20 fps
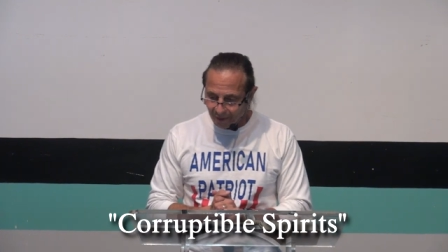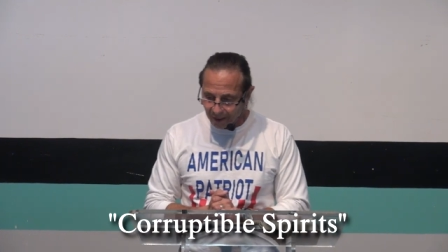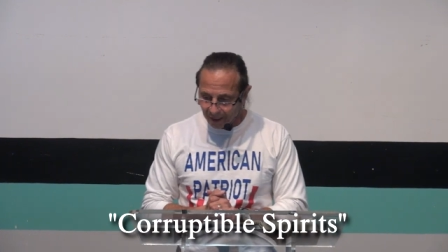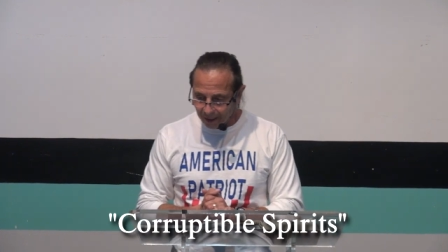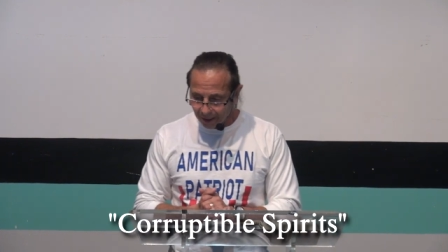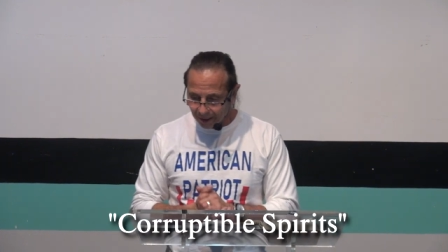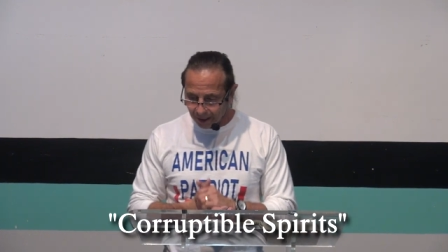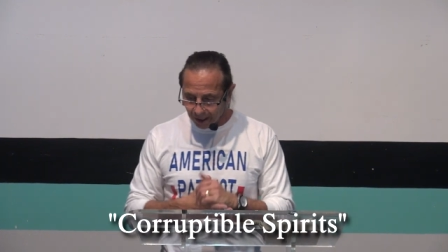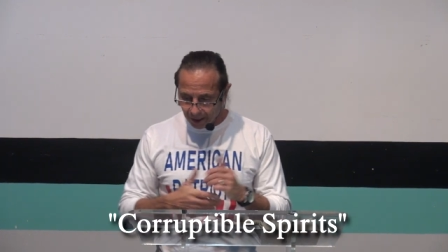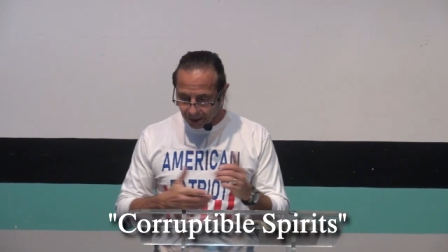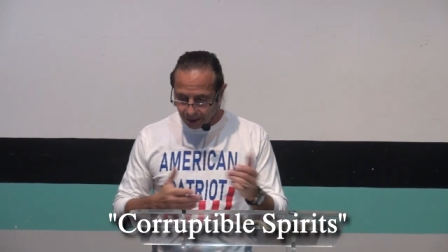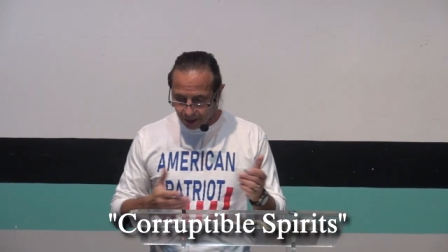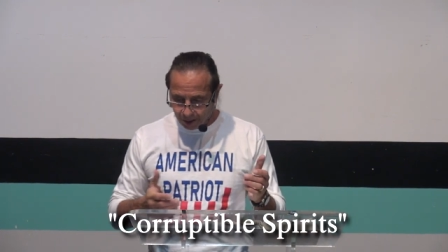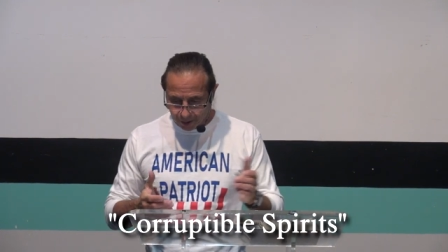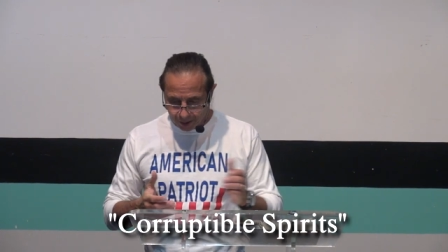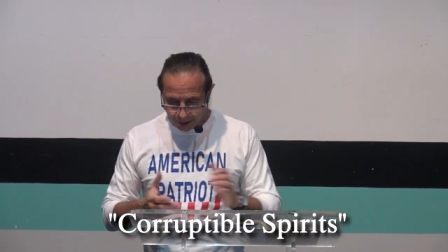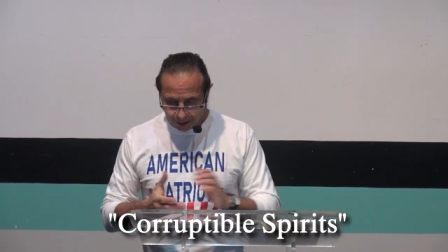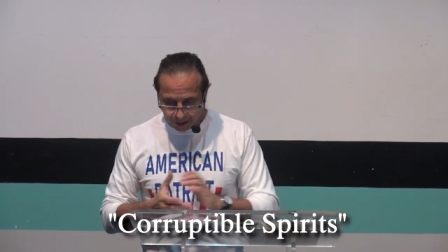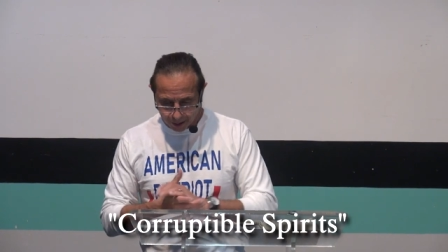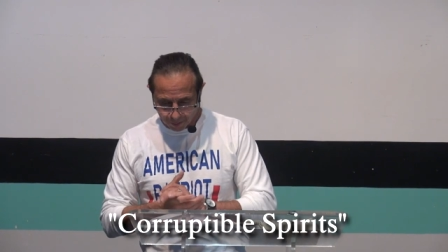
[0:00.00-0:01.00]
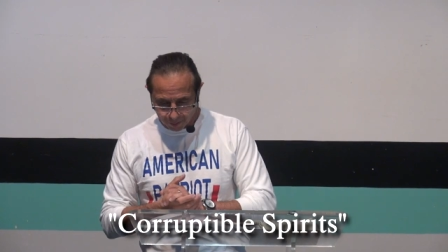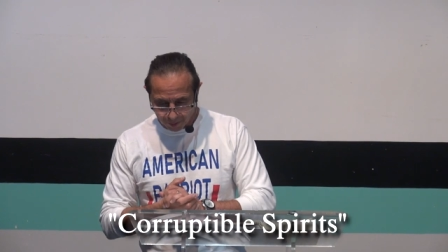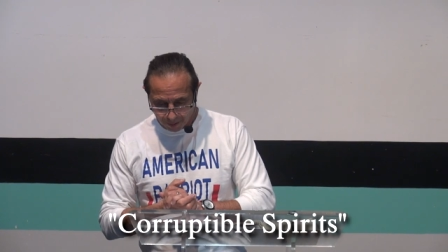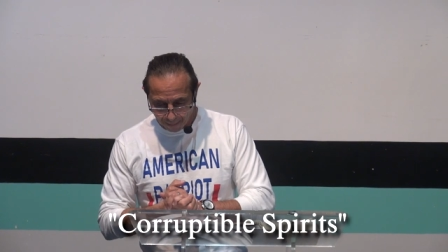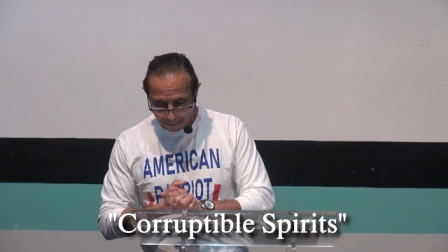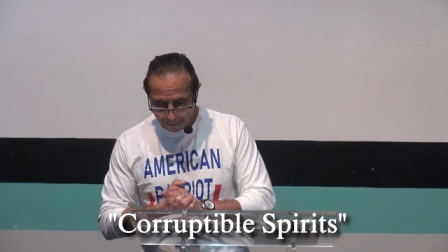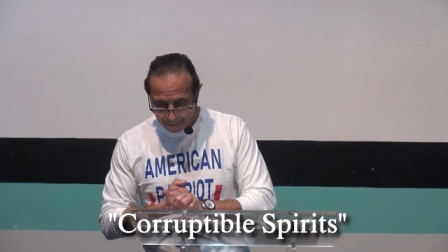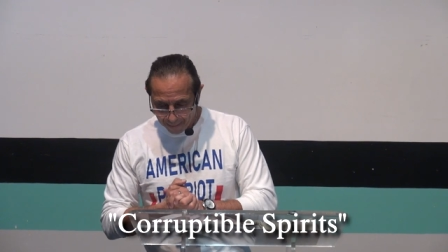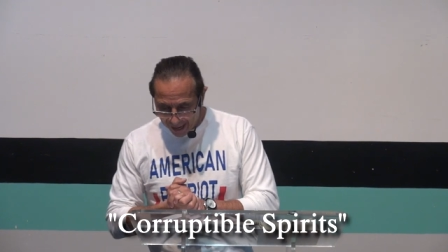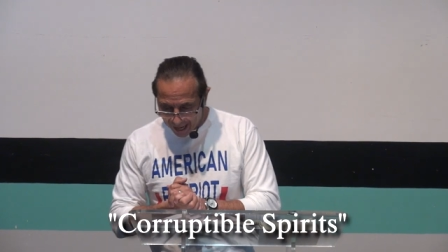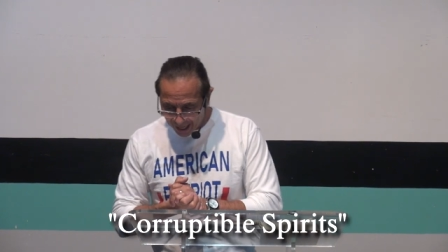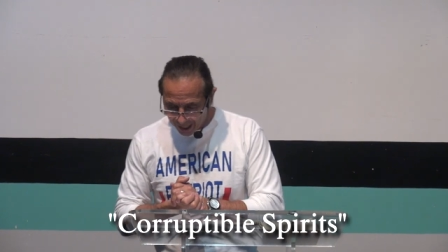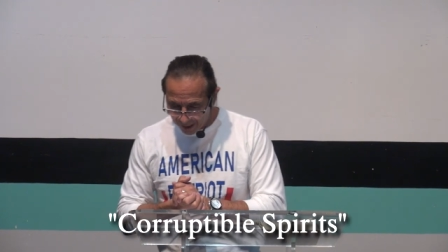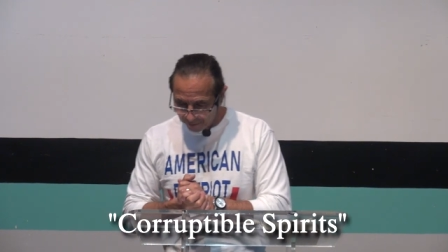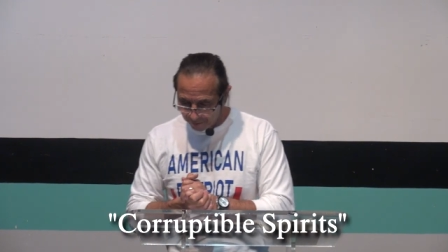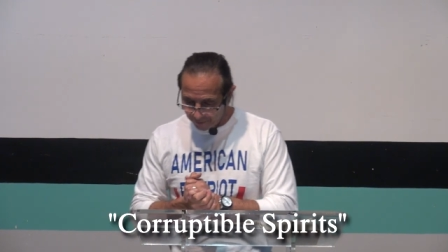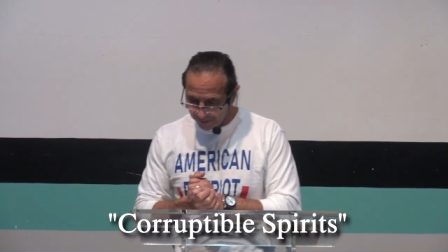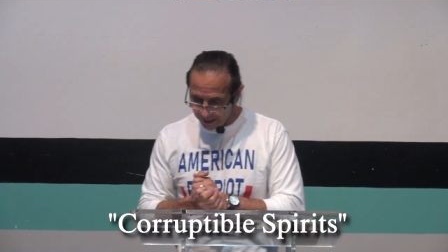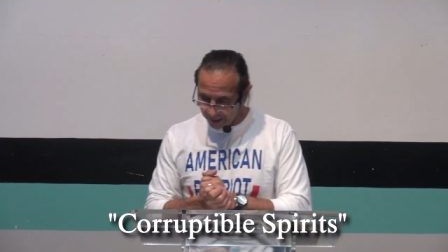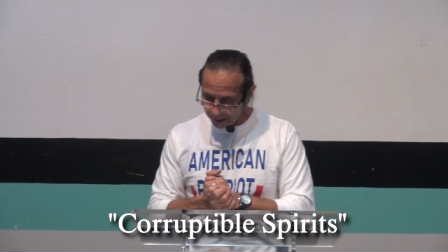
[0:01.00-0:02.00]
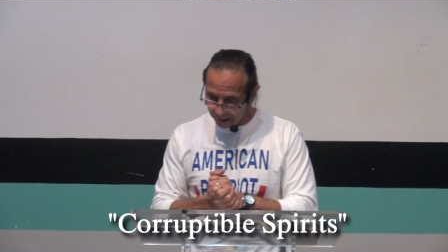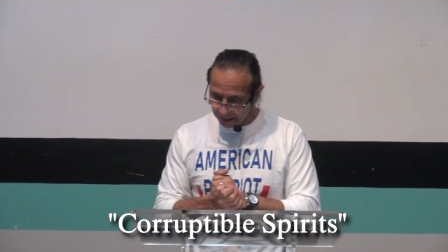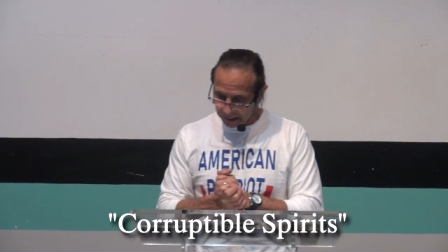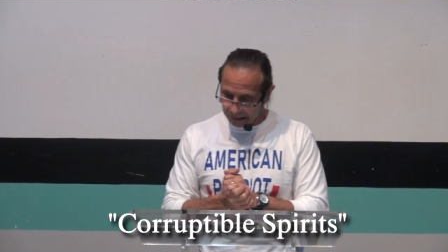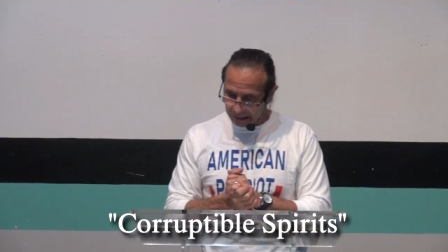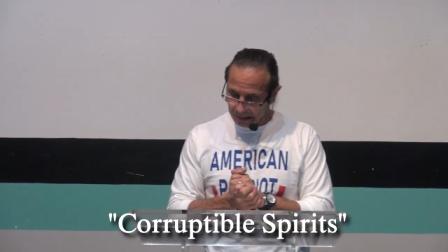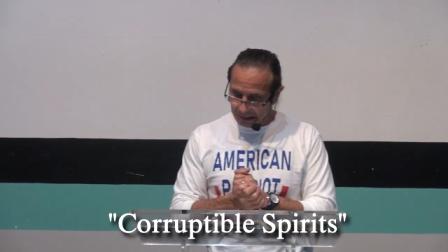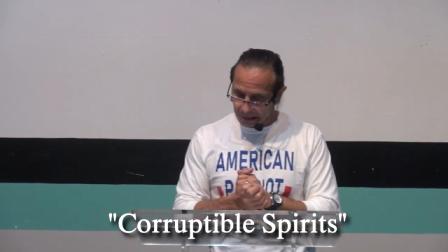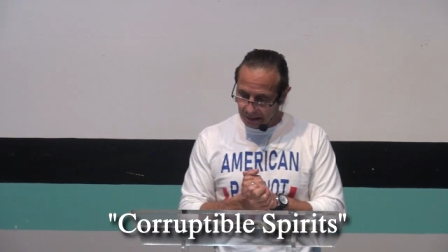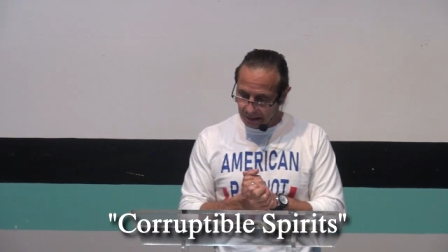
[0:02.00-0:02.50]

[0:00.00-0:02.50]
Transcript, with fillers: It says here that they were manifested.